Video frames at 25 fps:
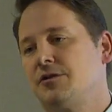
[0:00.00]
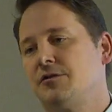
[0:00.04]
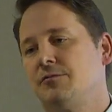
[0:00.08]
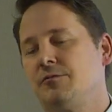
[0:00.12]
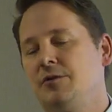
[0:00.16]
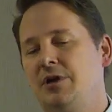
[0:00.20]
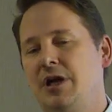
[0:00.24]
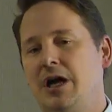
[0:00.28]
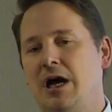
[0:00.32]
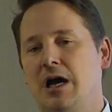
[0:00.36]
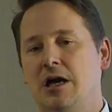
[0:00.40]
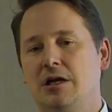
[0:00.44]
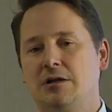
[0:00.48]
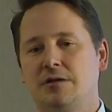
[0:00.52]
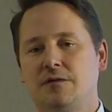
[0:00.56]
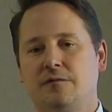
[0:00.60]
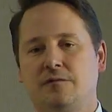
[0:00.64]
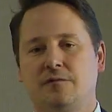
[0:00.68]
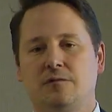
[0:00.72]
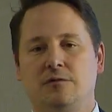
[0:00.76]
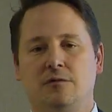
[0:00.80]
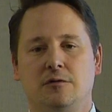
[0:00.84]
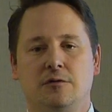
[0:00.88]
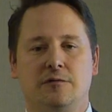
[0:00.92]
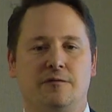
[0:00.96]
So we
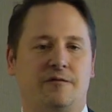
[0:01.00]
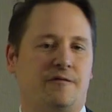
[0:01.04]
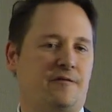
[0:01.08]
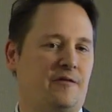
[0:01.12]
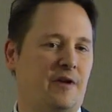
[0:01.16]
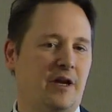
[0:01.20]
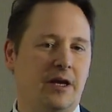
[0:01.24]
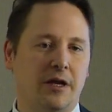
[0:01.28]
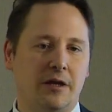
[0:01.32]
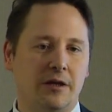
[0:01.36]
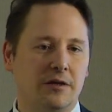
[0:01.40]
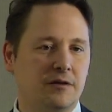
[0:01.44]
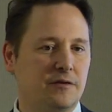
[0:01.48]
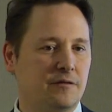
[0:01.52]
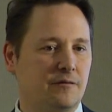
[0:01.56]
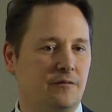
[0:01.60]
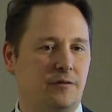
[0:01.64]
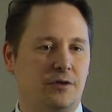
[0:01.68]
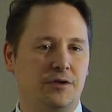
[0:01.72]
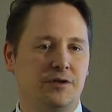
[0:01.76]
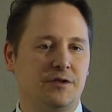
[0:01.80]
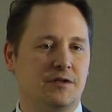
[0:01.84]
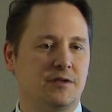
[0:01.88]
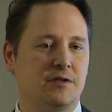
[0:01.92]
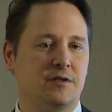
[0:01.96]
asked for figures,
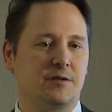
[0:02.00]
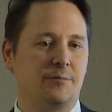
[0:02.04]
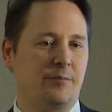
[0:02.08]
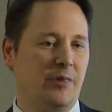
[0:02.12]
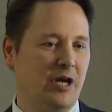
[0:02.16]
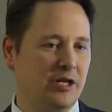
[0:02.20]
for instance,